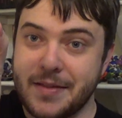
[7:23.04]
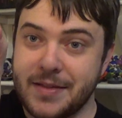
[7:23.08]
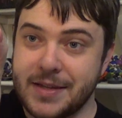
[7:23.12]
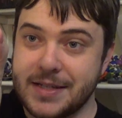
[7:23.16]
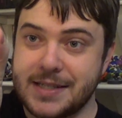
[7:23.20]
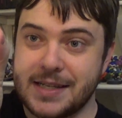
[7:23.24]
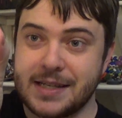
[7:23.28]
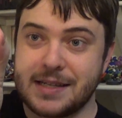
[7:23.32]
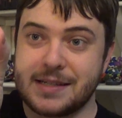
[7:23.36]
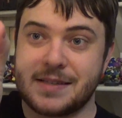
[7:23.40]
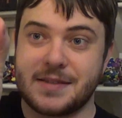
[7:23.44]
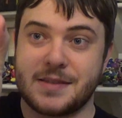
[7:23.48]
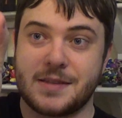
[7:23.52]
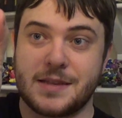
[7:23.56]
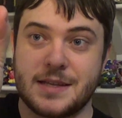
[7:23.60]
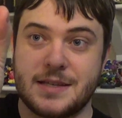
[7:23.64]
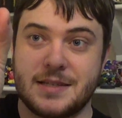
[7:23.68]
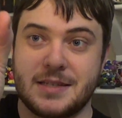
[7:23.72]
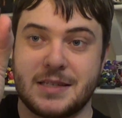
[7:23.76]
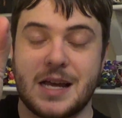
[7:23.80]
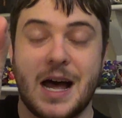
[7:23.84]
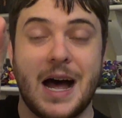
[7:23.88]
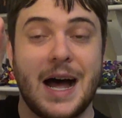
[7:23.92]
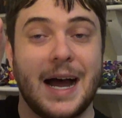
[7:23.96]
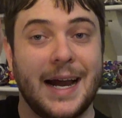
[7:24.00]
This is the
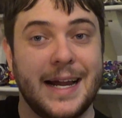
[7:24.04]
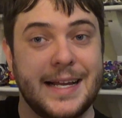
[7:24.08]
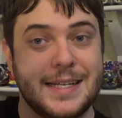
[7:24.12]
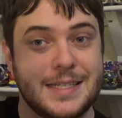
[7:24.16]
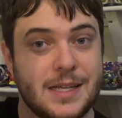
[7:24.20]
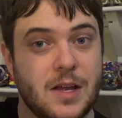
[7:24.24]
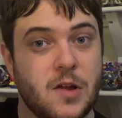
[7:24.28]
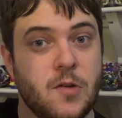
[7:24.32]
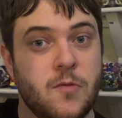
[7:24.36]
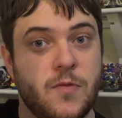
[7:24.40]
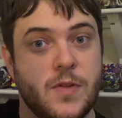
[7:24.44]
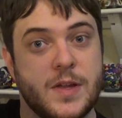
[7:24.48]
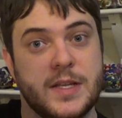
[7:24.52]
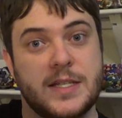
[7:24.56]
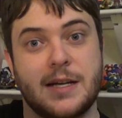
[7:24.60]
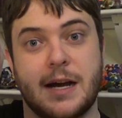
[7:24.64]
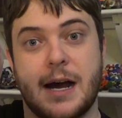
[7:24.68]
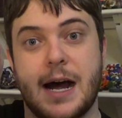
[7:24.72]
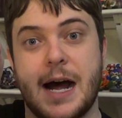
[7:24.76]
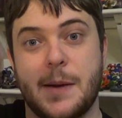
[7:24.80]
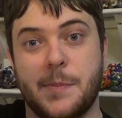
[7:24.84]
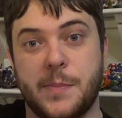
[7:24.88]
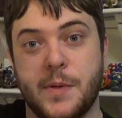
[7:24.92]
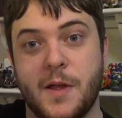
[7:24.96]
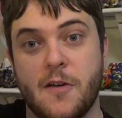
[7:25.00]
size of the
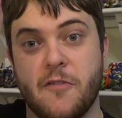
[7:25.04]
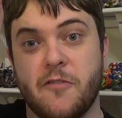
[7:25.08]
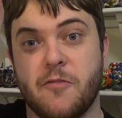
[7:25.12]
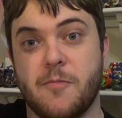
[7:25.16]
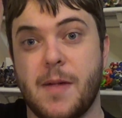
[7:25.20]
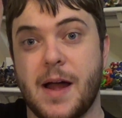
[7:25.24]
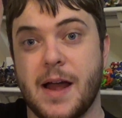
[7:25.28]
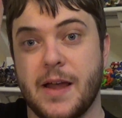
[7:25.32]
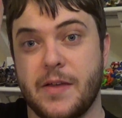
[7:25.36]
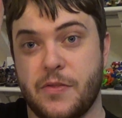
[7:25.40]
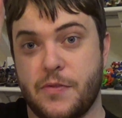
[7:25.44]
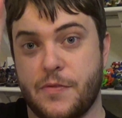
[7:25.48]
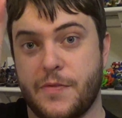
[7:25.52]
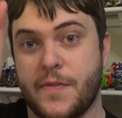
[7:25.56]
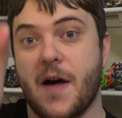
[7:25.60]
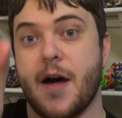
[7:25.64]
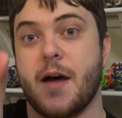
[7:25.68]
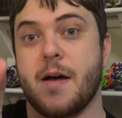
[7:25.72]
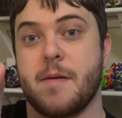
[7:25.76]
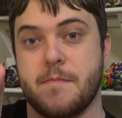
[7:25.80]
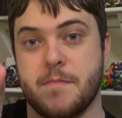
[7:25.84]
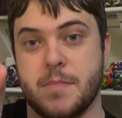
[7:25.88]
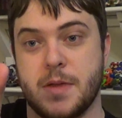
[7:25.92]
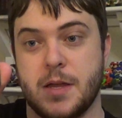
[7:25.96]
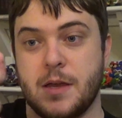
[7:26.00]
top of my
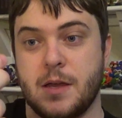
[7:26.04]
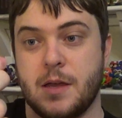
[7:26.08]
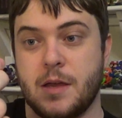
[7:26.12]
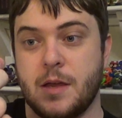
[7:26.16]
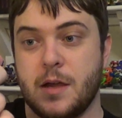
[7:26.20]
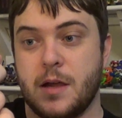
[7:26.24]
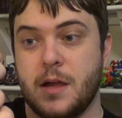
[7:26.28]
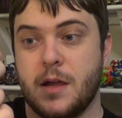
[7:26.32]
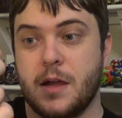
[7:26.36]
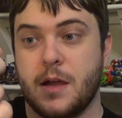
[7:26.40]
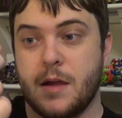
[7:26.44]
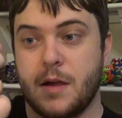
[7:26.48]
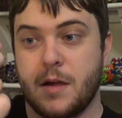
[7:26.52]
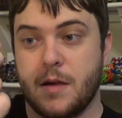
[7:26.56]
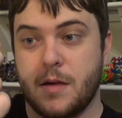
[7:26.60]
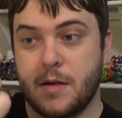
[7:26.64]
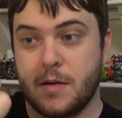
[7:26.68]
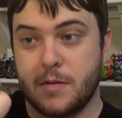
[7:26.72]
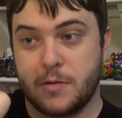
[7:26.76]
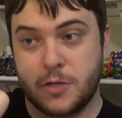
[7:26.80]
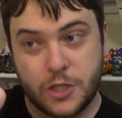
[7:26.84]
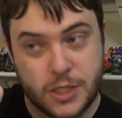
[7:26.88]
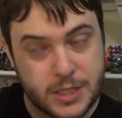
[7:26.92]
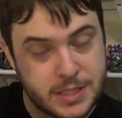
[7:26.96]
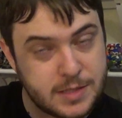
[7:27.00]
thumb.
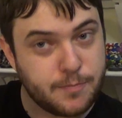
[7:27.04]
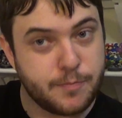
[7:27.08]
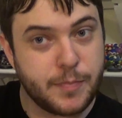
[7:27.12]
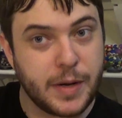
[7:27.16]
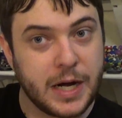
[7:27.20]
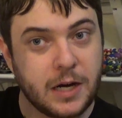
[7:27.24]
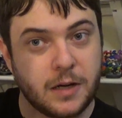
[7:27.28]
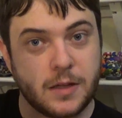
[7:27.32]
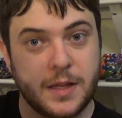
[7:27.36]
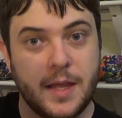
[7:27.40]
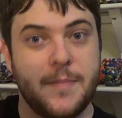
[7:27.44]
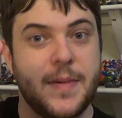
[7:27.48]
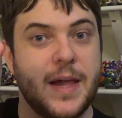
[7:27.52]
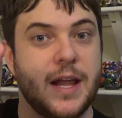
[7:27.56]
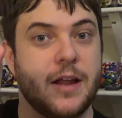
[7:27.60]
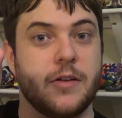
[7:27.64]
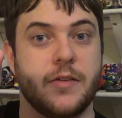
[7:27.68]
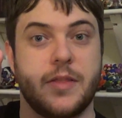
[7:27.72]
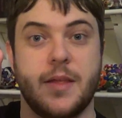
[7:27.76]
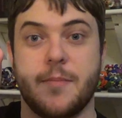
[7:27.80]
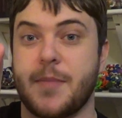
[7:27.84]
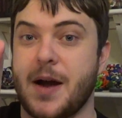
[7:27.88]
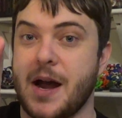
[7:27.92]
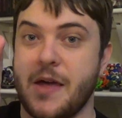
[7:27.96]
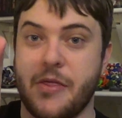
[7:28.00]
Just barely
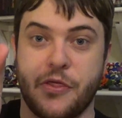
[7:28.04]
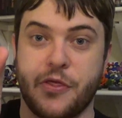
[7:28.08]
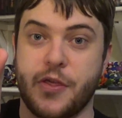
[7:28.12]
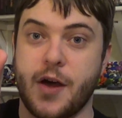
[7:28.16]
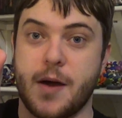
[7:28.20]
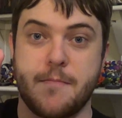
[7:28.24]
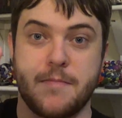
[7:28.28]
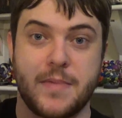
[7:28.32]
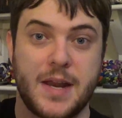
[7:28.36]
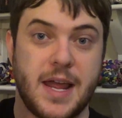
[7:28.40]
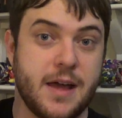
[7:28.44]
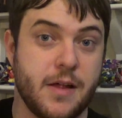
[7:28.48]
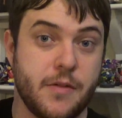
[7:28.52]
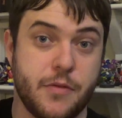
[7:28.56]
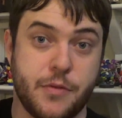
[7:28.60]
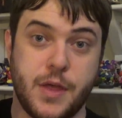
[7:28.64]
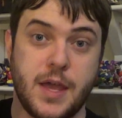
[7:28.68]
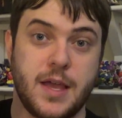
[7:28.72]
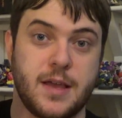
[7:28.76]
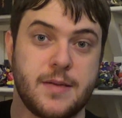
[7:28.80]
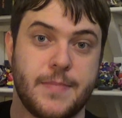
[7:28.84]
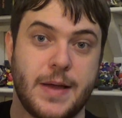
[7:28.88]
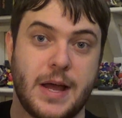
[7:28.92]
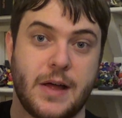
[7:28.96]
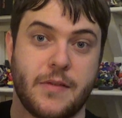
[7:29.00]
bigger than my thumbnail.
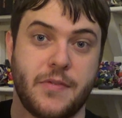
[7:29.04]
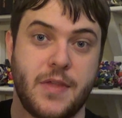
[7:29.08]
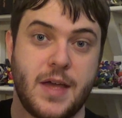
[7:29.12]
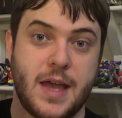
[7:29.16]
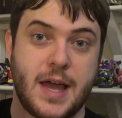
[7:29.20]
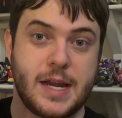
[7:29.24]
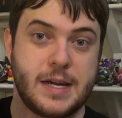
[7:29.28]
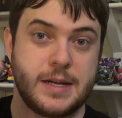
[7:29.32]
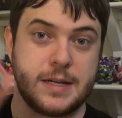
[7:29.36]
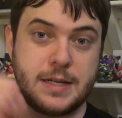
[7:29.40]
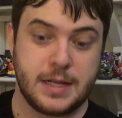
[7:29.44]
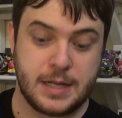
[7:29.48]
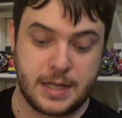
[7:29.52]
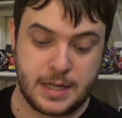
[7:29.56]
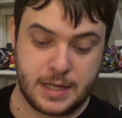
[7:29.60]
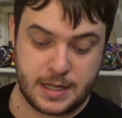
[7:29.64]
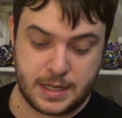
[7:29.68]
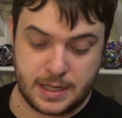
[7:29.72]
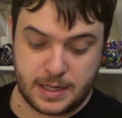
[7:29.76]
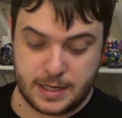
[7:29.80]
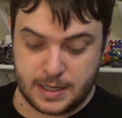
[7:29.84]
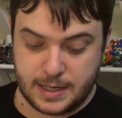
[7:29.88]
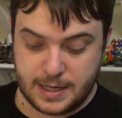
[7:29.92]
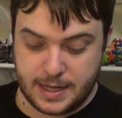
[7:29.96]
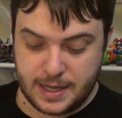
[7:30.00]
Think about that.
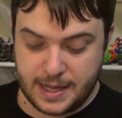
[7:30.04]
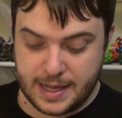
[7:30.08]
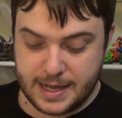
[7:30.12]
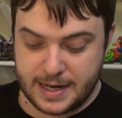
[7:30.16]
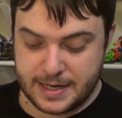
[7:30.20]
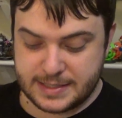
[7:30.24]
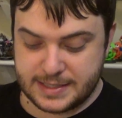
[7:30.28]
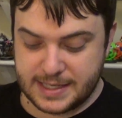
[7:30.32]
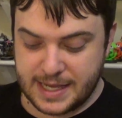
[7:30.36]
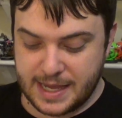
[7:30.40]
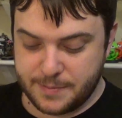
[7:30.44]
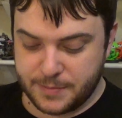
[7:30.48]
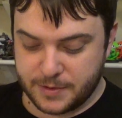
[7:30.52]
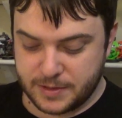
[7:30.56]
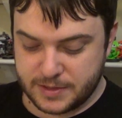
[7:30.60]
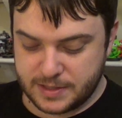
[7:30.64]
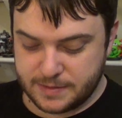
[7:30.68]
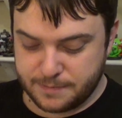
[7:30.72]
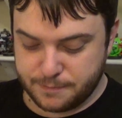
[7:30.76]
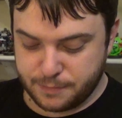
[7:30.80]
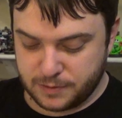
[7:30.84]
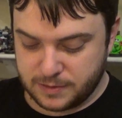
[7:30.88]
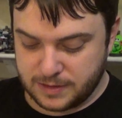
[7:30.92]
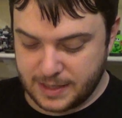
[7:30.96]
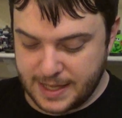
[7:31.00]
And it's able
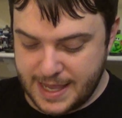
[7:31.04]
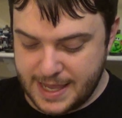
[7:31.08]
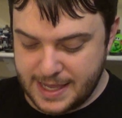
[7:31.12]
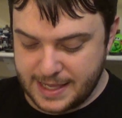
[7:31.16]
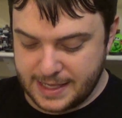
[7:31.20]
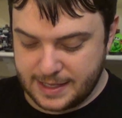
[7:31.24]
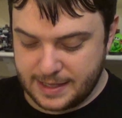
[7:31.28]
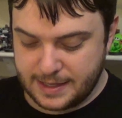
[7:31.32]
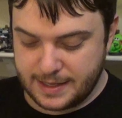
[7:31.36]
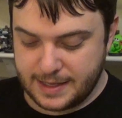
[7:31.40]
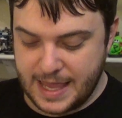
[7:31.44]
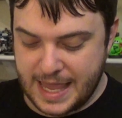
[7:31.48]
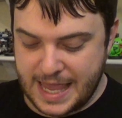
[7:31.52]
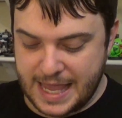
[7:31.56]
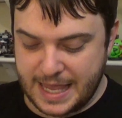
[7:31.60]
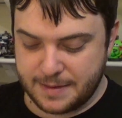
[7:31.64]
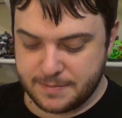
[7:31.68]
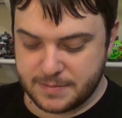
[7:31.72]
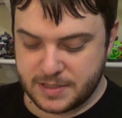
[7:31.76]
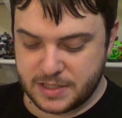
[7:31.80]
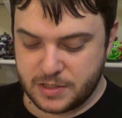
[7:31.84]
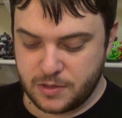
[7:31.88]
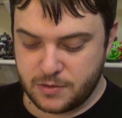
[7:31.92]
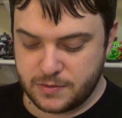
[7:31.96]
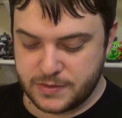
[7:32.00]
to play
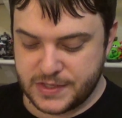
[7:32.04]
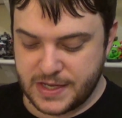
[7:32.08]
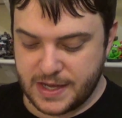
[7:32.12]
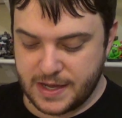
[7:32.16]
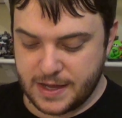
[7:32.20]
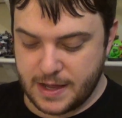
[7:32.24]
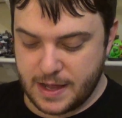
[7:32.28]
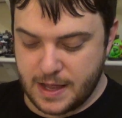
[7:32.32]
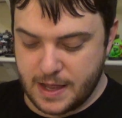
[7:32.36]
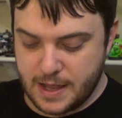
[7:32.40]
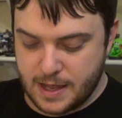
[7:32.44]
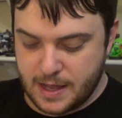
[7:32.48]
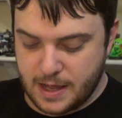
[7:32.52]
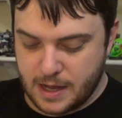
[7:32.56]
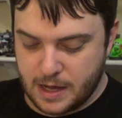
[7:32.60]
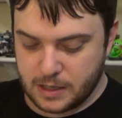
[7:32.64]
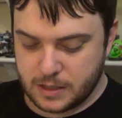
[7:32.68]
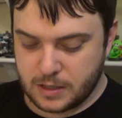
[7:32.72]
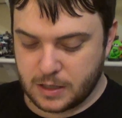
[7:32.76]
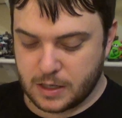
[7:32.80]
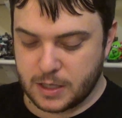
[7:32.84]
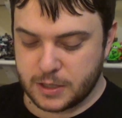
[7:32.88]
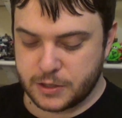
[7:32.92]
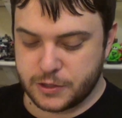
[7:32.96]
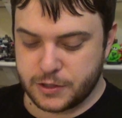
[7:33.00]
games using
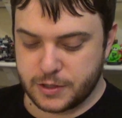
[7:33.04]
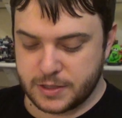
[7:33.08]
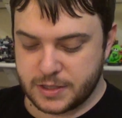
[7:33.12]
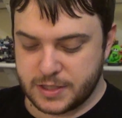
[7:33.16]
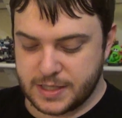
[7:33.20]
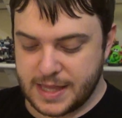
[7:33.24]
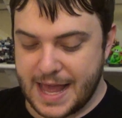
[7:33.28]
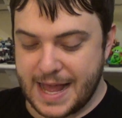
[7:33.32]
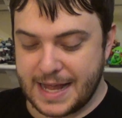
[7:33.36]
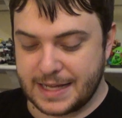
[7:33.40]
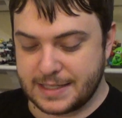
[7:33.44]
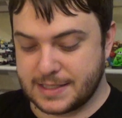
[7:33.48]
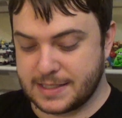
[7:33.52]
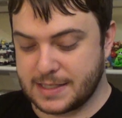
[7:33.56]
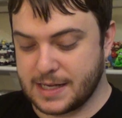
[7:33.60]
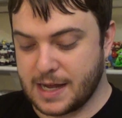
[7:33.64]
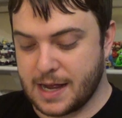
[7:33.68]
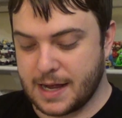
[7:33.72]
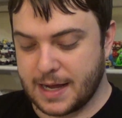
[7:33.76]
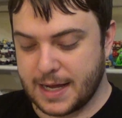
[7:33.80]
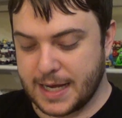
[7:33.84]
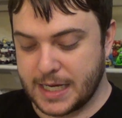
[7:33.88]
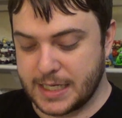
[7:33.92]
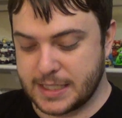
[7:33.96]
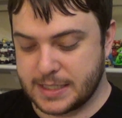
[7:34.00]
a cartridge that
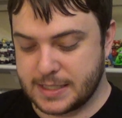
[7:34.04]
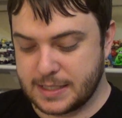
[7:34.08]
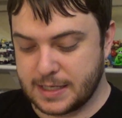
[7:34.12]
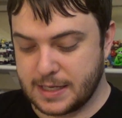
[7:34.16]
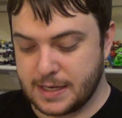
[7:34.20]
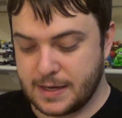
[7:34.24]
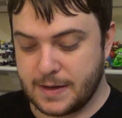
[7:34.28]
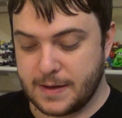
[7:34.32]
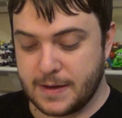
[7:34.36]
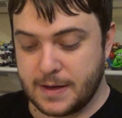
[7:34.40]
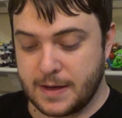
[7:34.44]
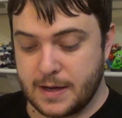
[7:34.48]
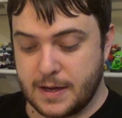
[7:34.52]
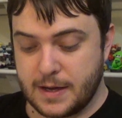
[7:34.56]
size.